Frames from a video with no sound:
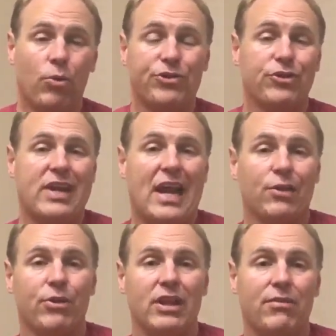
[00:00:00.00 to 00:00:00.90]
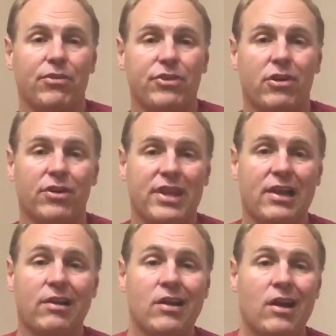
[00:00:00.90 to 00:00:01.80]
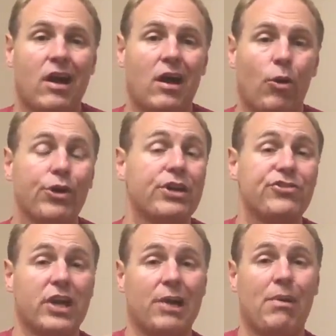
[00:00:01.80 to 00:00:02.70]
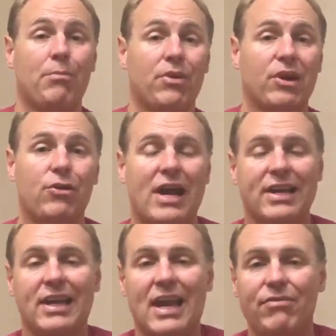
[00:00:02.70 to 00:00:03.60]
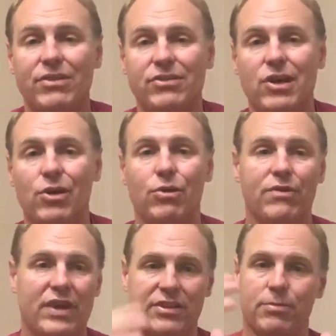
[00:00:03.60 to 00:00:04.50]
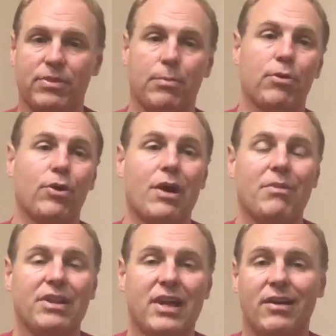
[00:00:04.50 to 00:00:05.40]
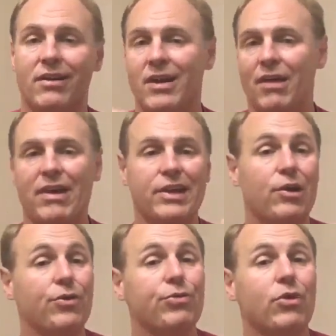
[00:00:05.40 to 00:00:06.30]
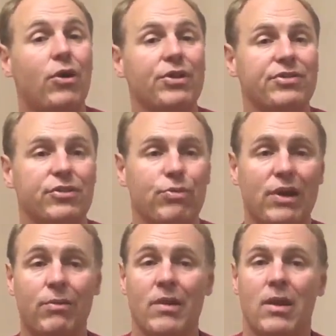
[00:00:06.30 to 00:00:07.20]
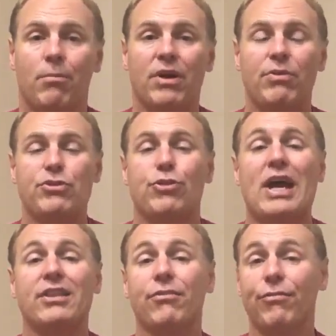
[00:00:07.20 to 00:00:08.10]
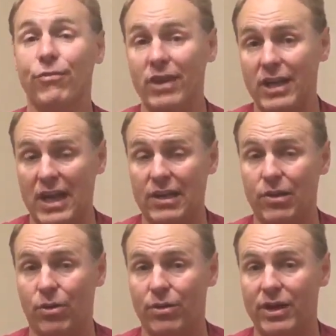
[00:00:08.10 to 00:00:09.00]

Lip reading: what your calorie levels are there. Or you can check out my book, Cracking Heaven's Code. We've got the program in there of how to go through all this as well. But we track the free category